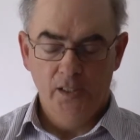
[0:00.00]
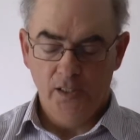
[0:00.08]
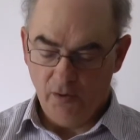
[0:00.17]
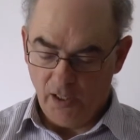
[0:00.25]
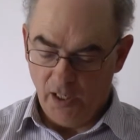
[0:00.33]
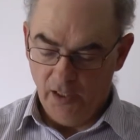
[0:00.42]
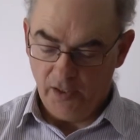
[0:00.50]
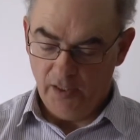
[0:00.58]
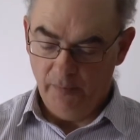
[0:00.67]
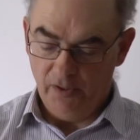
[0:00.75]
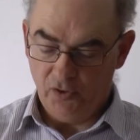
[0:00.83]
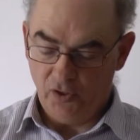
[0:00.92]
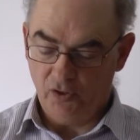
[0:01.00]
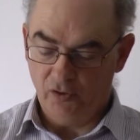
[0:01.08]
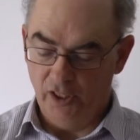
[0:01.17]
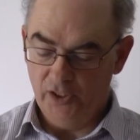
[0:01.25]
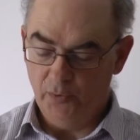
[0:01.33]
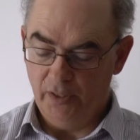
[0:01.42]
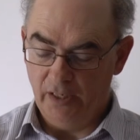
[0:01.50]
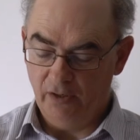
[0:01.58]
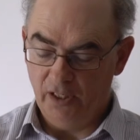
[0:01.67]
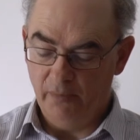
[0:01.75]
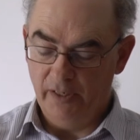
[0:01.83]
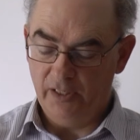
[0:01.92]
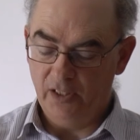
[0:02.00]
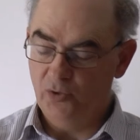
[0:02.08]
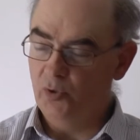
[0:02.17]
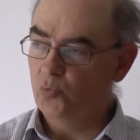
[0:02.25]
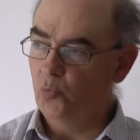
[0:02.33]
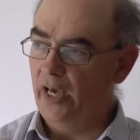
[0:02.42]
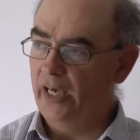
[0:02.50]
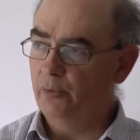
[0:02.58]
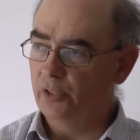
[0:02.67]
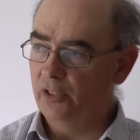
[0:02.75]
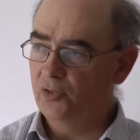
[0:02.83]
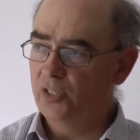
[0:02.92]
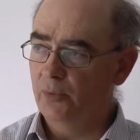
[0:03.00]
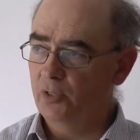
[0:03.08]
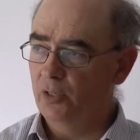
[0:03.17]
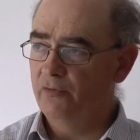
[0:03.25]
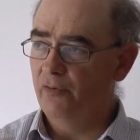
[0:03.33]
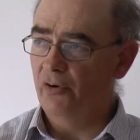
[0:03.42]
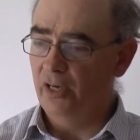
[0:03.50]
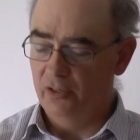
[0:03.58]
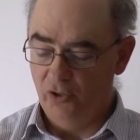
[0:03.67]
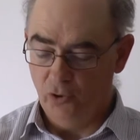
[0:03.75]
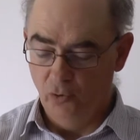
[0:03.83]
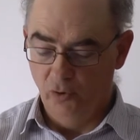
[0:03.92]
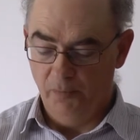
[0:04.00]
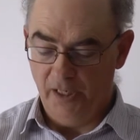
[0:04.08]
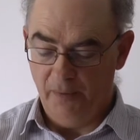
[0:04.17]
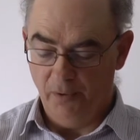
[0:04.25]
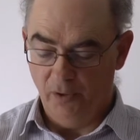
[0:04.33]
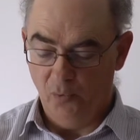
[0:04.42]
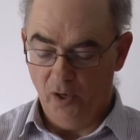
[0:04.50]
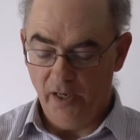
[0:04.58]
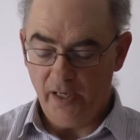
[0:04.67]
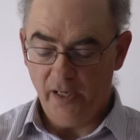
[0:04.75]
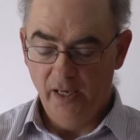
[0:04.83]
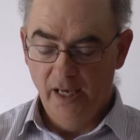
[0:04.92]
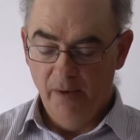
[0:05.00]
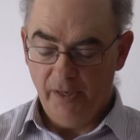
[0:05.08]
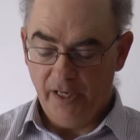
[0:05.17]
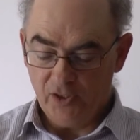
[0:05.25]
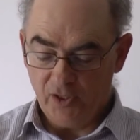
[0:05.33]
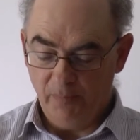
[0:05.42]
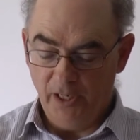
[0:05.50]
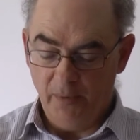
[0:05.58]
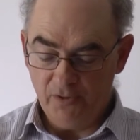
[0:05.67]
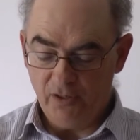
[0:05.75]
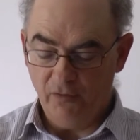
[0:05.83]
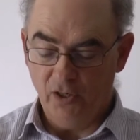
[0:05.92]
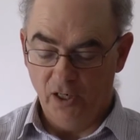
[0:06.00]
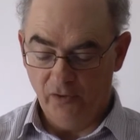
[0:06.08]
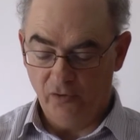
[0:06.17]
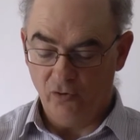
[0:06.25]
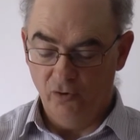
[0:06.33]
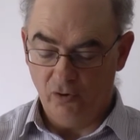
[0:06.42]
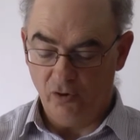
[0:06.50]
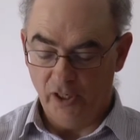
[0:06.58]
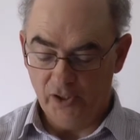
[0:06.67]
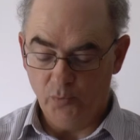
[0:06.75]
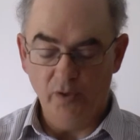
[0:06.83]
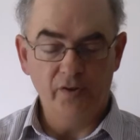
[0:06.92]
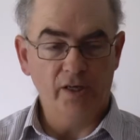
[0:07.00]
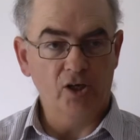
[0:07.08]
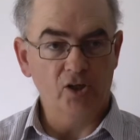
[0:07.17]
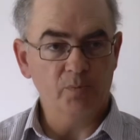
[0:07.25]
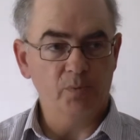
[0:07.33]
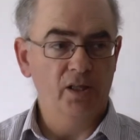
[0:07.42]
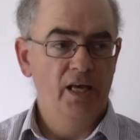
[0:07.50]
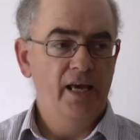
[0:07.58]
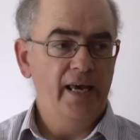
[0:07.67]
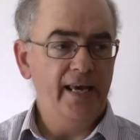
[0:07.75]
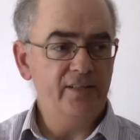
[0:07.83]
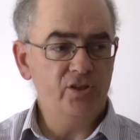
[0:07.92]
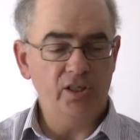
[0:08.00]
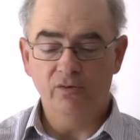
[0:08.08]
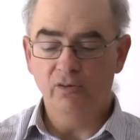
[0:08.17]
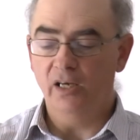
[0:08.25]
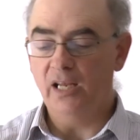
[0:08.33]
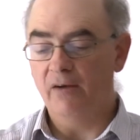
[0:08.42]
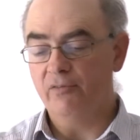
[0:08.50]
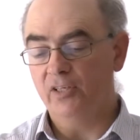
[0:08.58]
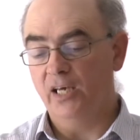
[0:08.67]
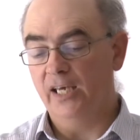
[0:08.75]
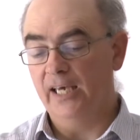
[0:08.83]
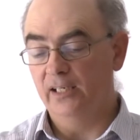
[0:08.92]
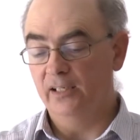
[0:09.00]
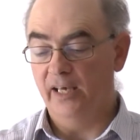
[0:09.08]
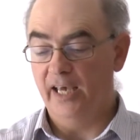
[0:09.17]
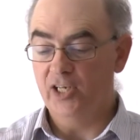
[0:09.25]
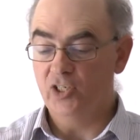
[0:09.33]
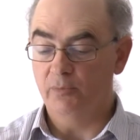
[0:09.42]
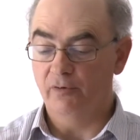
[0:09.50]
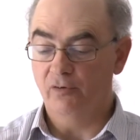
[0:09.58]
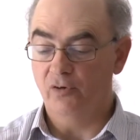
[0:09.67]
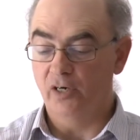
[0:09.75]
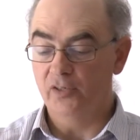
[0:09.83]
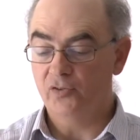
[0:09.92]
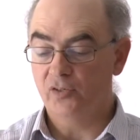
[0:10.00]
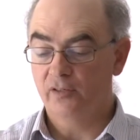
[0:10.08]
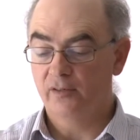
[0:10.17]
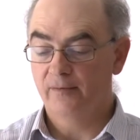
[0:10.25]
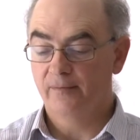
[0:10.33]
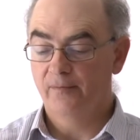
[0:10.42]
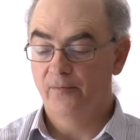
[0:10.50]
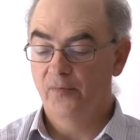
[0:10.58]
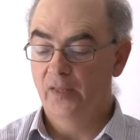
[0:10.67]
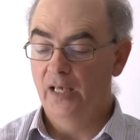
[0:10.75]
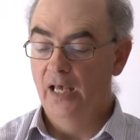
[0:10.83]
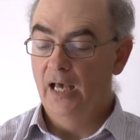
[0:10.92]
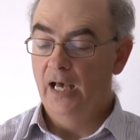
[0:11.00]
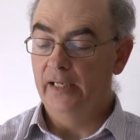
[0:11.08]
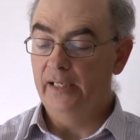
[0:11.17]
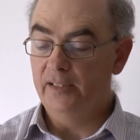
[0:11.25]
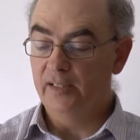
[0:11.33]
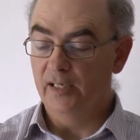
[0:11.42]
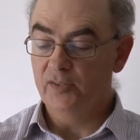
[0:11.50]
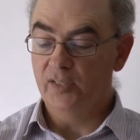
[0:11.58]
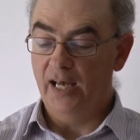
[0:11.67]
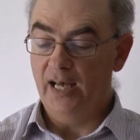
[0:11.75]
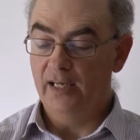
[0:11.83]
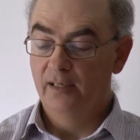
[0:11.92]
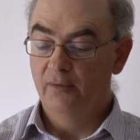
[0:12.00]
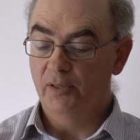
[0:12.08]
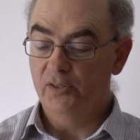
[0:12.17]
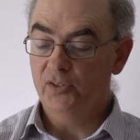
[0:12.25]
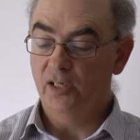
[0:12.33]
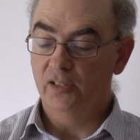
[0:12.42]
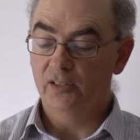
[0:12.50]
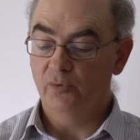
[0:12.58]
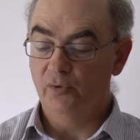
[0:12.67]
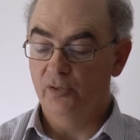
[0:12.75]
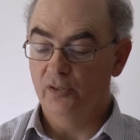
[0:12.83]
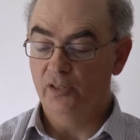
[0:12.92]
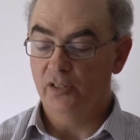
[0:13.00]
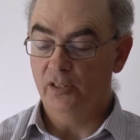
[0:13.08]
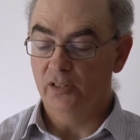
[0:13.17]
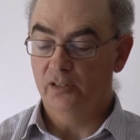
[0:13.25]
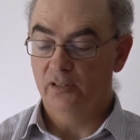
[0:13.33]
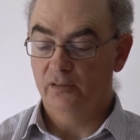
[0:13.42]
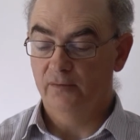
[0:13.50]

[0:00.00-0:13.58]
You can't commit to Christ without committing to his wayward and sometimes very uncool people. Why? Because the purpose of God through Christ with the gospel is to unite everything again under the headship of Christ. And he does that by starting with the church.